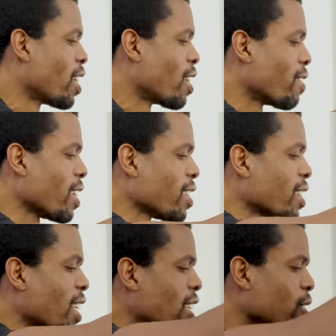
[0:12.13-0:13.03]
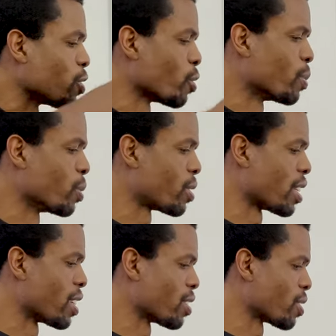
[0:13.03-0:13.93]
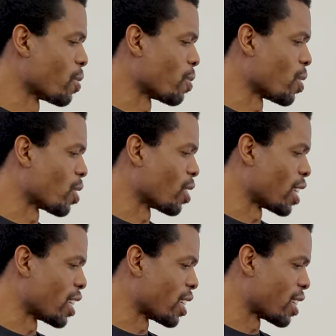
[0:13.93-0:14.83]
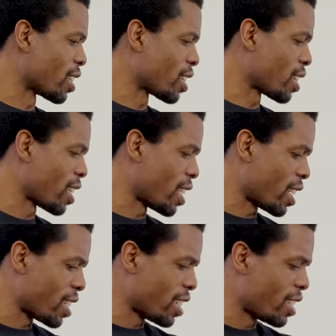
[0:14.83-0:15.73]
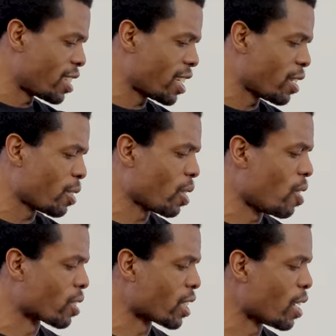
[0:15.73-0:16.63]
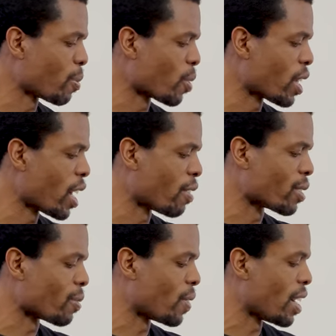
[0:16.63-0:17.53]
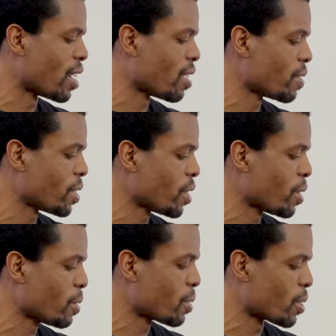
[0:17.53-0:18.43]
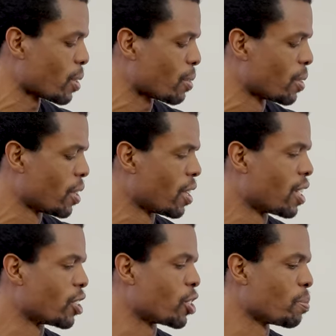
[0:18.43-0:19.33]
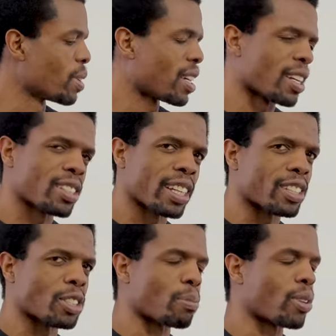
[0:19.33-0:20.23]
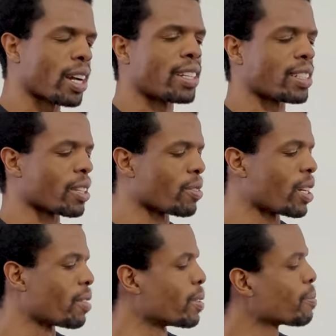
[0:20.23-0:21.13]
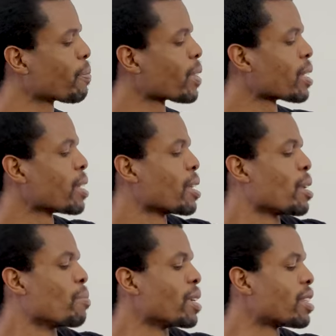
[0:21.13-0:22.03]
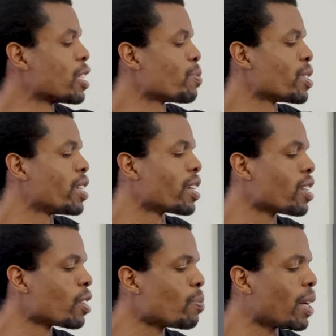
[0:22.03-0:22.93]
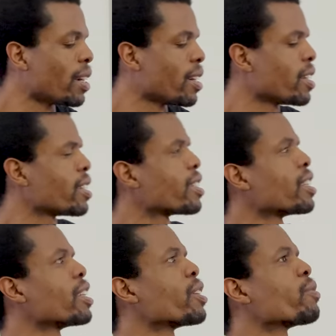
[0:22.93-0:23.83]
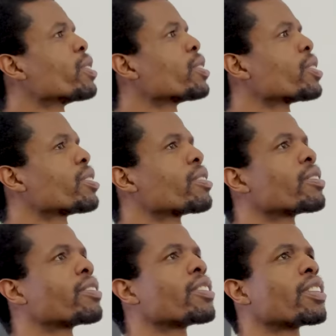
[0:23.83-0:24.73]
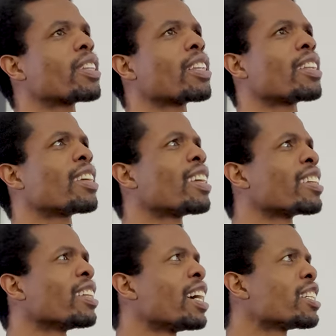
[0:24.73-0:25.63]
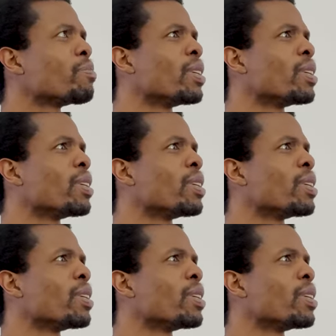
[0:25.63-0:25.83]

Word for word: I've had a lot of Ultra Boost things going on lately. I did say a long time ago that I was a fan of it, you know, so it shouldn't be like surprising or whatever. But this particular pair, there was like last